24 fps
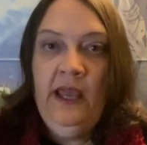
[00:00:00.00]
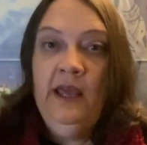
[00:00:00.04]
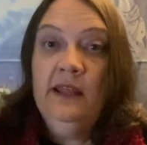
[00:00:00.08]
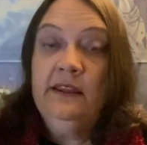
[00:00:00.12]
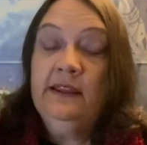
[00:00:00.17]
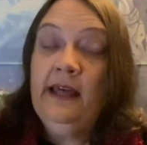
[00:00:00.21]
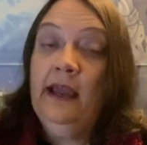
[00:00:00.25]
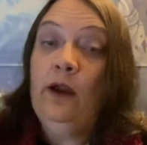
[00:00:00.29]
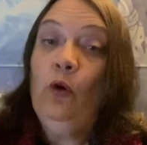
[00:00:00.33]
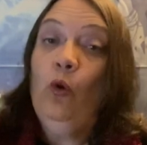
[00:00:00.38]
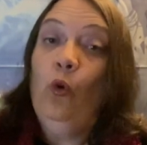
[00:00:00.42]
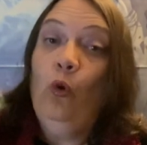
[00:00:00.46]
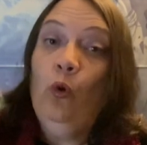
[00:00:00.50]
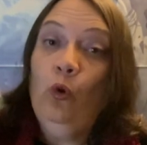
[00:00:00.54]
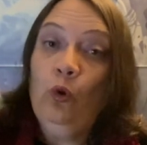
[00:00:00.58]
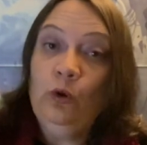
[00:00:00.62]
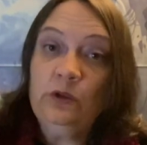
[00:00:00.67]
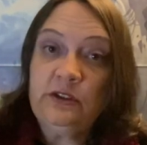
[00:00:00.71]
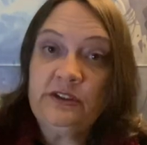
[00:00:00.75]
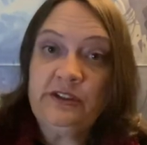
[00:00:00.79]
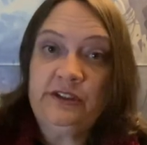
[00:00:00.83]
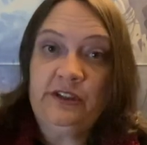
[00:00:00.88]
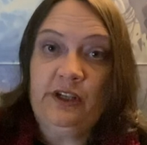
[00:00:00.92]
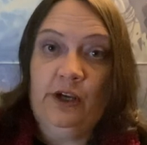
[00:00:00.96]
They
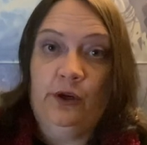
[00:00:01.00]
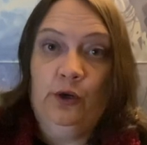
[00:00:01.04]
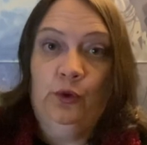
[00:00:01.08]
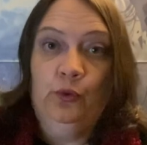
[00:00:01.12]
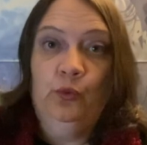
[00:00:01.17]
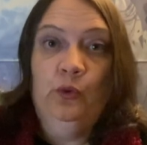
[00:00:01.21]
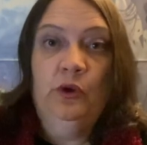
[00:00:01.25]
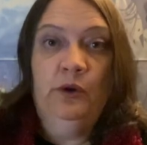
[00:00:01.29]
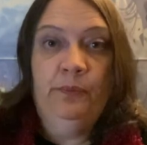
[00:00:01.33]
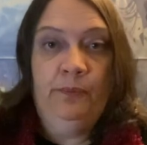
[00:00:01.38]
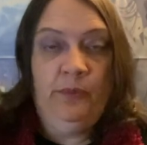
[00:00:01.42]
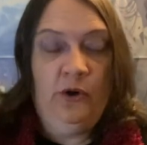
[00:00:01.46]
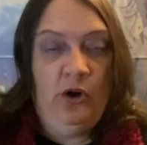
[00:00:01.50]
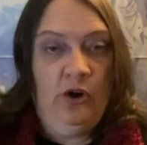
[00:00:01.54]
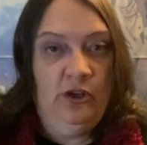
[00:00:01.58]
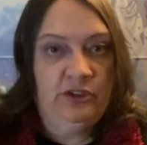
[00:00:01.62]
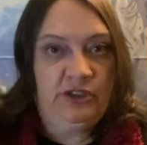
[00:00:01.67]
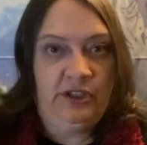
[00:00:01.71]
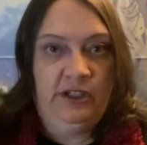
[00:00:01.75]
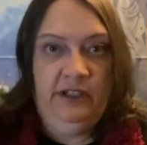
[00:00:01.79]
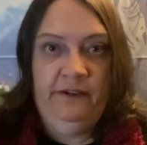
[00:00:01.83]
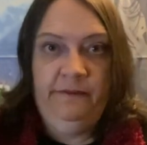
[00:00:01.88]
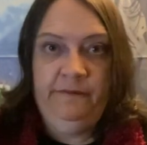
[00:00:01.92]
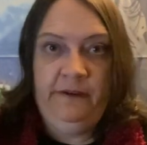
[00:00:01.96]
also were
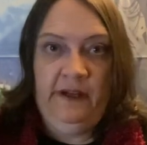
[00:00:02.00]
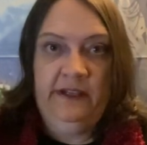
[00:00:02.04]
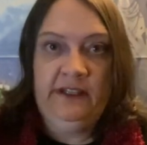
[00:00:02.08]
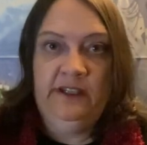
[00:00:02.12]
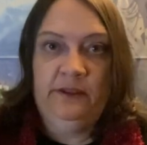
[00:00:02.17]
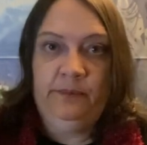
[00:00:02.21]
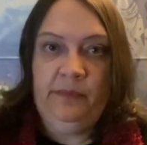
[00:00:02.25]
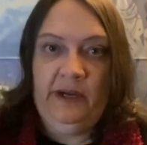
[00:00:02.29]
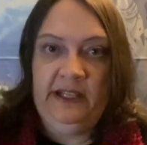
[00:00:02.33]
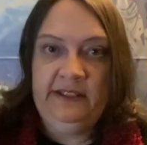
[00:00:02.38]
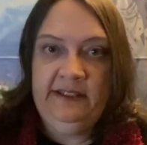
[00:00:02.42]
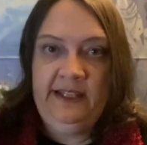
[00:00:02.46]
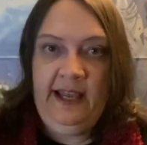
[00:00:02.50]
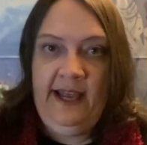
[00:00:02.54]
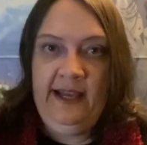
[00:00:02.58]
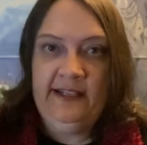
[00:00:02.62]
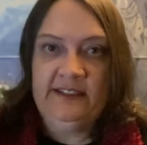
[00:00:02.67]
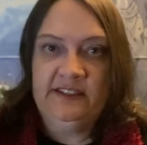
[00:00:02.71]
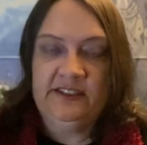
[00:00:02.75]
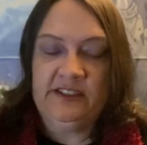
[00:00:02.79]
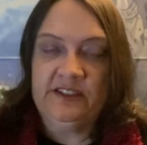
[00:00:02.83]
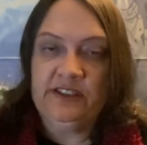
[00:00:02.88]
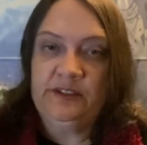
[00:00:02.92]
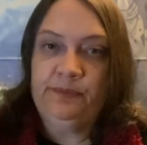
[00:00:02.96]
partially funded by
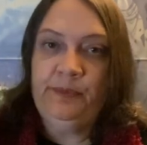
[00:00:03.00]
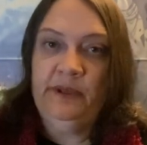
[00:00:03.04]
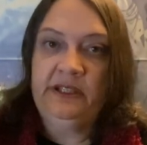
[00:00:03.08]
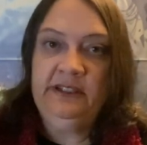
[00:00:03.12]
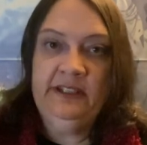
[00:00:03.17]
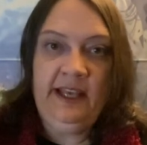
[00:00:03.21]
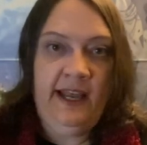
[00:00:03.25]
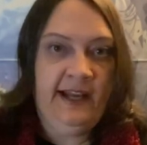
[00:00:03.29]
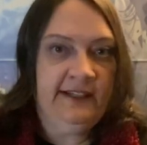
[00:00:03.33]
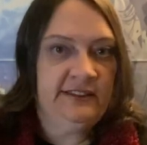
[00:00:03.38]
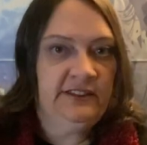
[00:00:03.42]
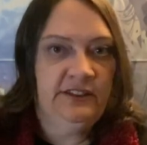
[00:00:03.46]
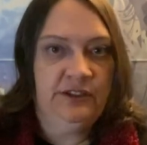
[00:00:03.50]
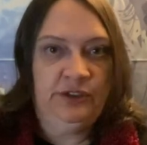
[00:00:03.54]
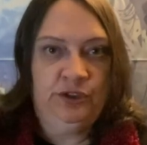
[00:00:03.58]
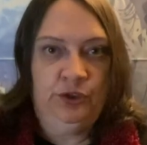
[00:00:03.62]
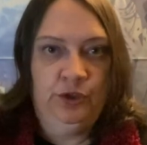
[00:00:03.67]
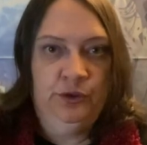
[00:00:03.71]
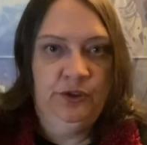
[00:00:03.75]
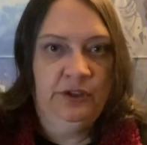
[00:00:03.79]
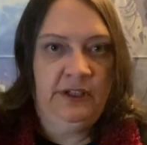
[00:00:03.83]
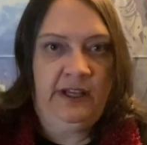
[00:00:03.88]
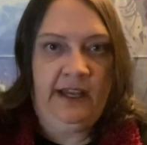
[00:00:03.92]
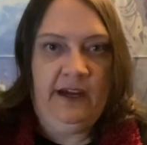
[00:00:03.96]
taxes, but taxes
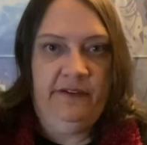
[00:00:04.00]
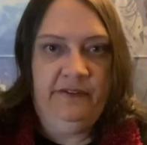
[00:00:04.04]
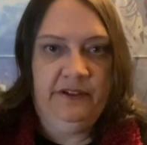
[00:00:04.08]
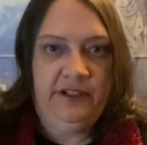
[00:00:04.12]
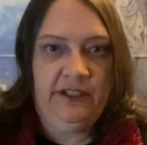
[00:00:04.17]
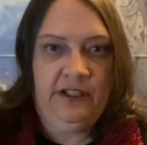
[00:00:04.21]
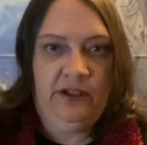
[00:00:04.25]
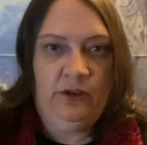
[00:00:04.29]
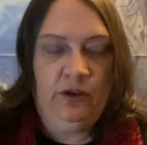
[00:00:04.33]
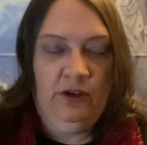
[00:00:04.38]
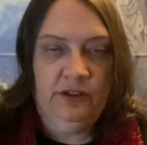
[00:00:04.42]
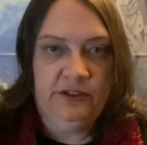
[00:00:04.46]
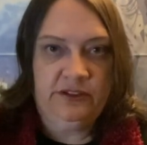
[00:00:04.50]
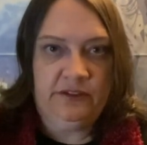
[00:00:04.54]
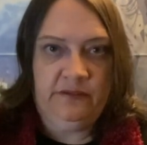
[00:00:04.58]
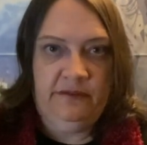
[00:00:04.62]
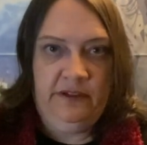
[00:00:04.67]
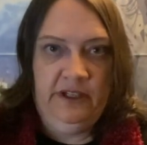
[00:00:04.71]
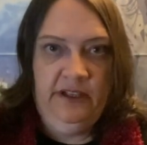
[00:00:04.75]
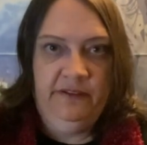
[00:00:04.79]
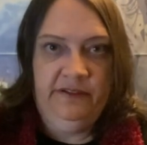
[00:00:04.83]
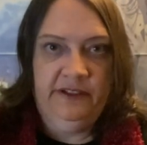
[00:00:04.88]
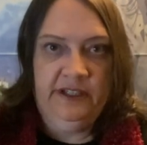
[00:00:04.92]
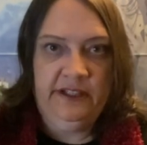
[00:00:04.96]
couldn't cover their cost of
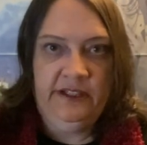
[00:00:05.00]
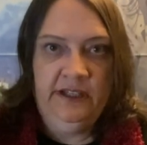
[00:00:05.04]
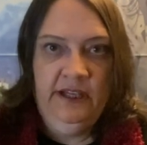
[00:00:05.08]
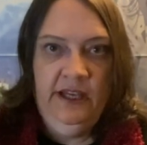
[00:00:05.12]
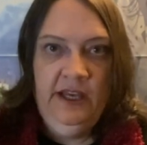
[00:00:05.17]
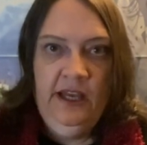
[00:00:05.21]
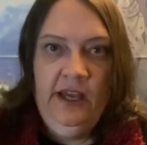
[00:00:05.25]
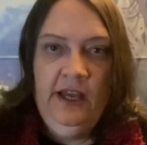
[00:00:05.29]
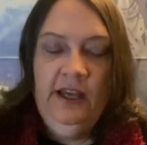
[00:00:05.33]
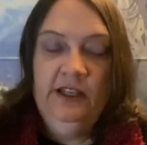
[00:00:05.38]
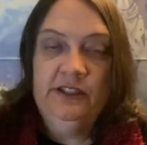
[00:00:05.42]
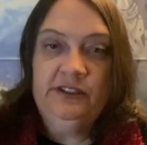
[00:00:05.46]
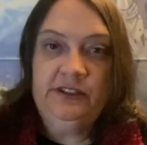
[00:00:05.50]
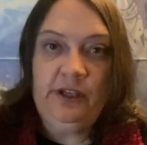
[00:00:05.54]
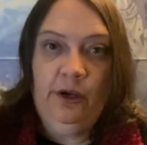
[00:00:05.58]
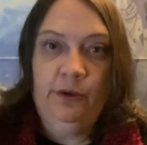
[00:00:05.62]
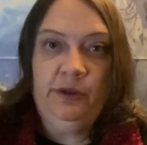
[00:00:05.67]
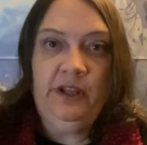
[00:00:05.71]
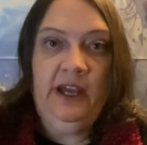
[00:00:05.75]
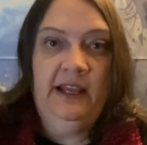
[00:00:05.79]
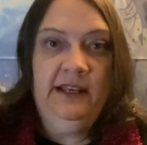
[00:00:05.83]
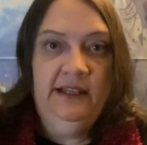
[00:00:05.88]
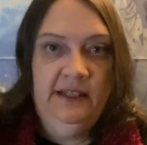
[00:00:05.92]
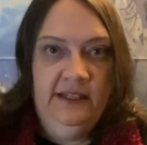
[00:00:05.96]
living. So
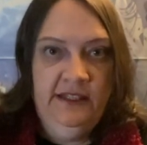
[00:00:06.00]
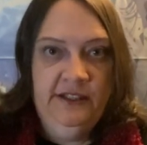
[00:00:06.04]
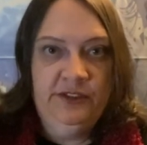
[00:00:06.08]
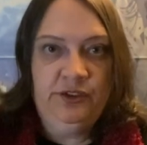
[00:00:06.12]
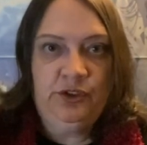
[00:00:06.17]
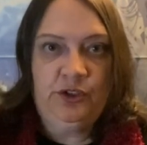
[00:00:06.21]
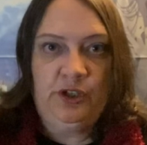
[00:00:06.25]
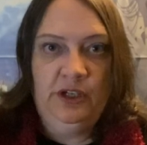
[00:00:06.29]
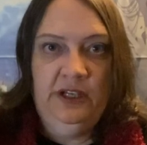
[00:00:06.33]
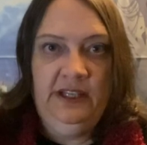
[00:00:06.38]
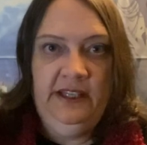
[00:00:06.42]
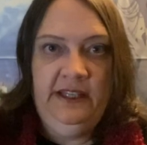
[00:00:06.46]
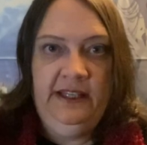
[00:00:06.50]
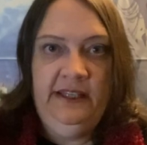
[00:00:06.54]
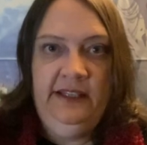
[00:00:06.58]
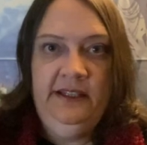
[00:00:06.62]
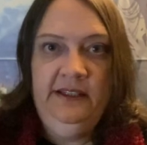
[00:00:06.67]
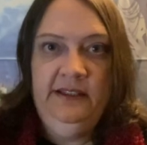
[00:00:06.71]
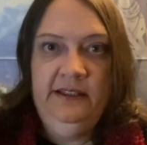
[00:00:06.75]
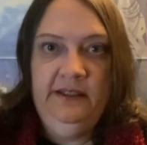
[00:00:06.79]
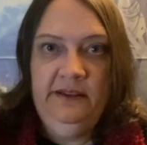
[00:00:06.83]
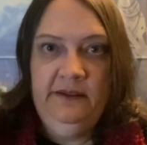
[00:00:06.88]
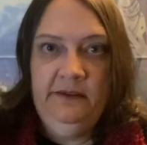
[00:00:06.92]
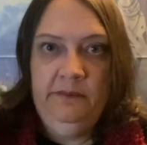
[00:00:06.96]
they
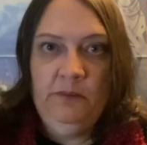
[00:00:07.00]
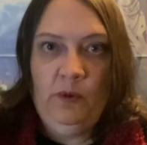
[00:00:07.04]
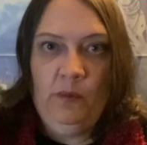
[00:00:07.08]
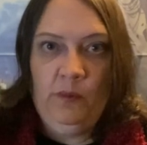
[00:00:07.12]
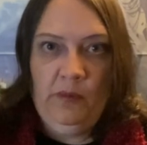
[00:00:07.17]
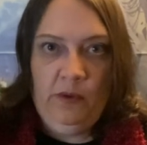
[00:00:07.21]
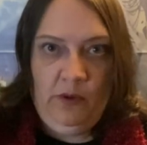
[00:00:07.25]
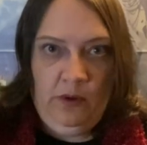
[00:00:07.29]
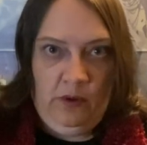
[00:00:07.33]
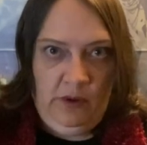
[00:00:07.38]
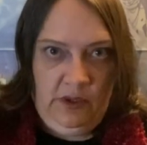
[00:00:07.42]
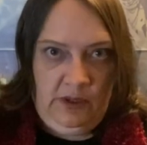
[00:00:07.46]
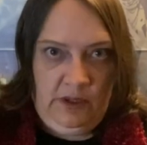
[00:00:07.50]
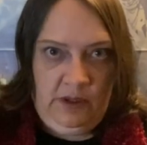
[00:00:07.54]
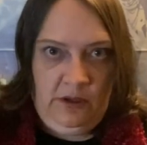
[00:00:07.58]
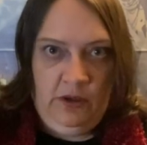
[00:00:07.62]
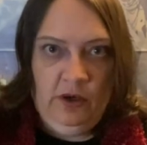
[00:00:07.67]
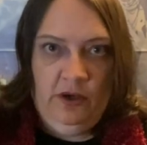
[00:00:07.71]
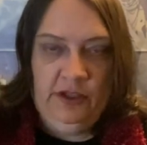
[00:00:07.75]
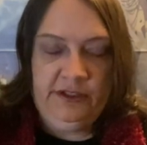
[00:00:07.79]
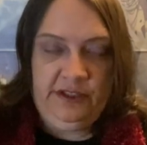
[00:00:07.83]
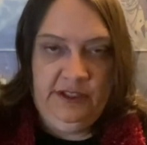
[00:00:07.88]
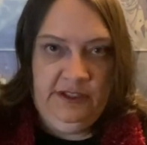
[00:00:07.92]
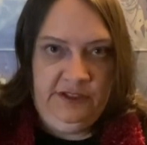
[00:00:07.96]
literally
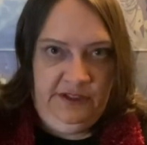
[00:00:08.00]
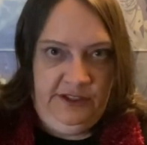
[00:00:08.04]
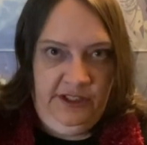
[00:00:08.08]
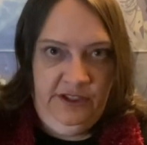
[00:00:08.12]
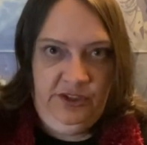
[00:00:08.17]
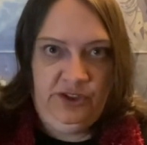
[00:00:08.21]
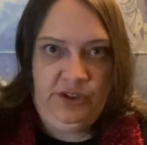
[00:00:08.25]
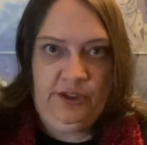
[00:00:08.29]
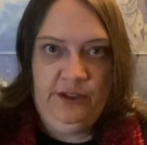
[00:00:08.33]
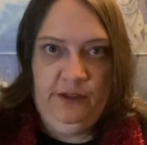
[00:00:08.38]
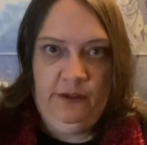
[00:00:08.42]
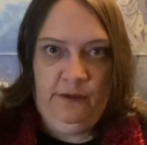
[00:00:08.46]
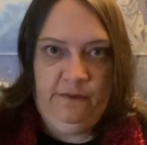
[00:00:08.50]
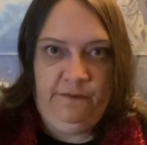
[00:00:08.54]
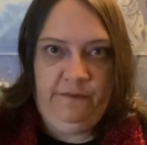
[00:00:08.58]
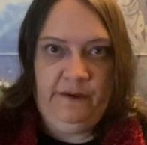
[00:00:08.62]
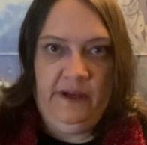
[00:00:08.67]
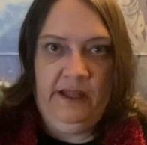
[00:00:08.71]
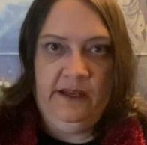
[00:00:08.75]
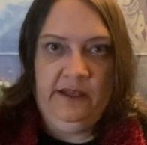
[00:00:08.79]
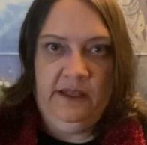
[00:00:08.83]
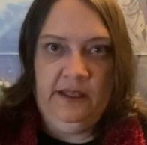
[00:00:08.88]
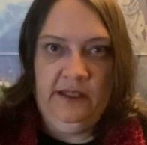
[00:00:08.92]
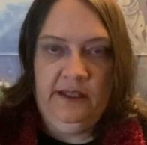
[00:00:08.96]
got additional
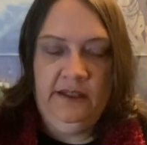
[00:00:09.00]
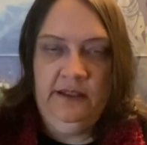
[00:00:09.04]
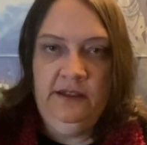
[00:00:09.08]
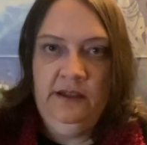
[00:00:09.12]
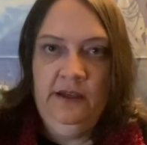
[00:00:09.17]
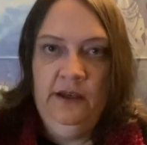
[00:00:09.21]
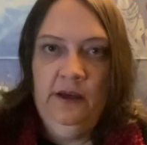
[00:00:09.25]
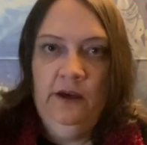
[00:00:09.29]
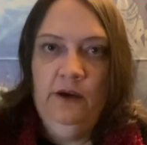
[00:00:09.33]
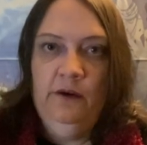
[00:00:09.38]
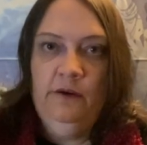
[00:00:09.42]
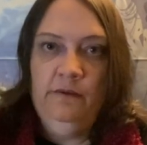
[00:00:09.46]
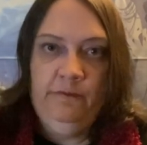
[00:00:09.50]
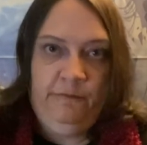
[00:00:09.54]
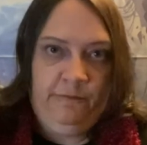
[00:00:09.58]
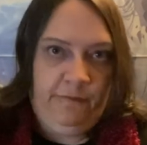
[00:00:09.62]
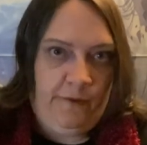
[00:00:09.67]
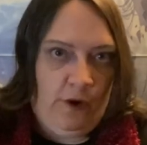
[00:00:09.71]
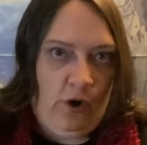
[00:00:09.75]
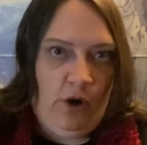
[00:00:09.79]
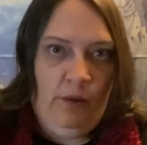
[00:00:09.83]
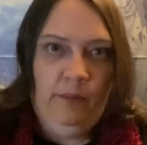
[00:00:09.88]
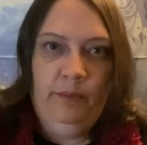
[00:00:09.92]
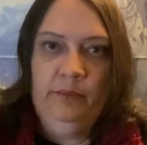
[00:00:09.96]
funding
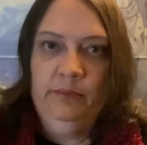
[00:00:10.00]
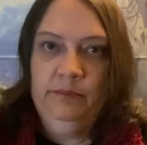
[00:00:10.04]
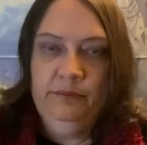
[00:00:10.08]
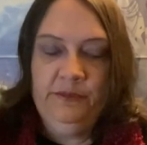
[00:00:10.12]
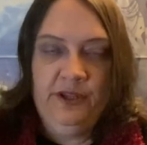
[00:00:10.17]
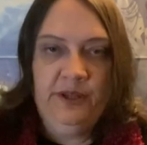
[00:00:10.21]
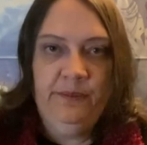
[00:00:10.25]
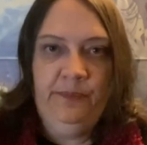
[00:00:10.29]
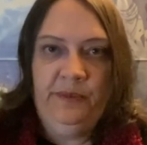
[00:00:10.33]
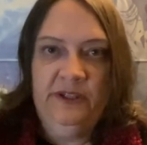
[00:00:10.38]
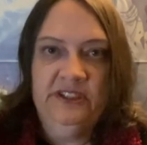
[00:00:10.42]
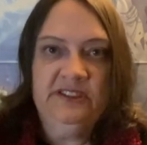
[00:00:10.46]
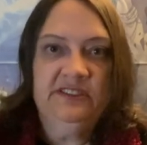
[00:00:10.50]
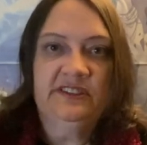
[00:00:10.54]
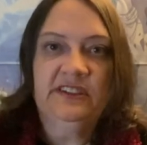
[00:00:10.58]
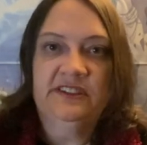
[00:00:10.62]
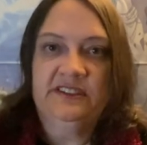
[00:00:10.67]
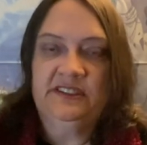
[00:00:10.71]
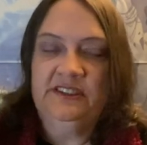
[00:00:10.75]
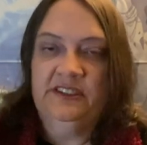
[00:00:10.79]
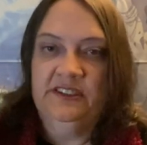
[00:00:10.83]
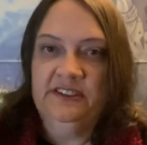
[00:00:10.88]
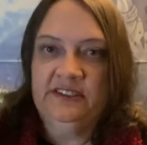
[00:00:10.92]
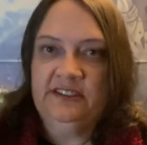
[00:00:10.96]
from the
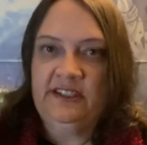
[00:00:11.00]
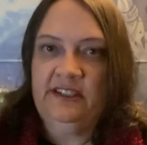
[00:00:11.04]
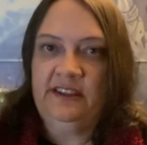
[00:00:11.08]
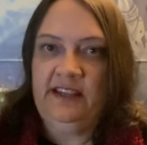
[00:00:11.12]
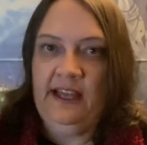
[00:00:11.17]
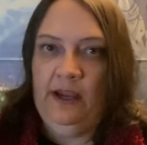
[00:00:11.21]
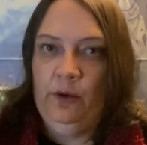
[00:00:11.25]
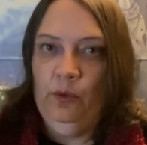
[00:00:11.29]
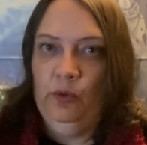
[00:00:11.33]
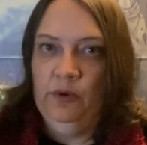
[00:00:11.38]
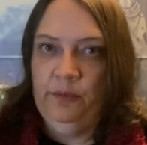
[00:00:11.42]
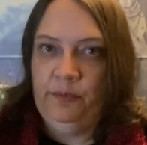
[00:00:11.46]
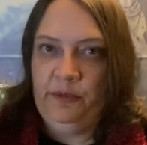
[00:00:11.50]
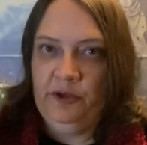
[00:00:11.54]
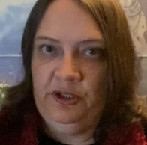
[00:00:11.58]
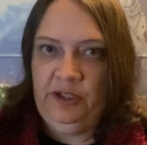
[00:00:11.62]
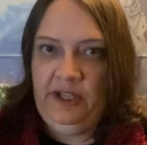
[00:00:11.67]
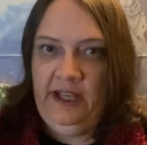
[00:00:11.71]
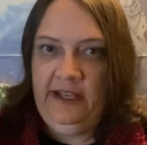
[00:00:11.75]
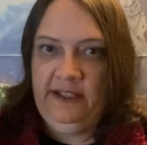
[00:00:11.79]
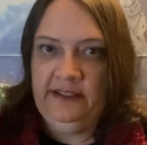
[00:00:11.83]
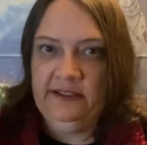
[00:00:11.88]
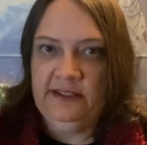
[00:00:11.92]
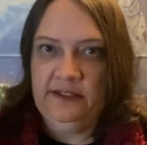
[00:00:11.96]
businesses that they were
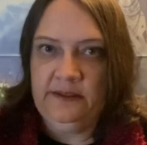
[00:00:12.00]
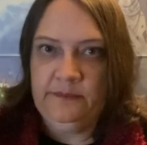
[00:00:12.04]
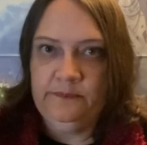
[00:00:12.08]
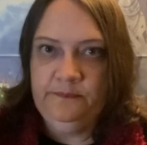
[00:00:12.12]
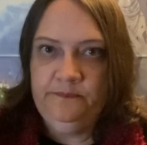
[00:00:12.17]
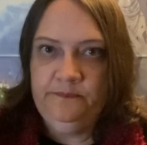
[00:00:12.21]
protecting.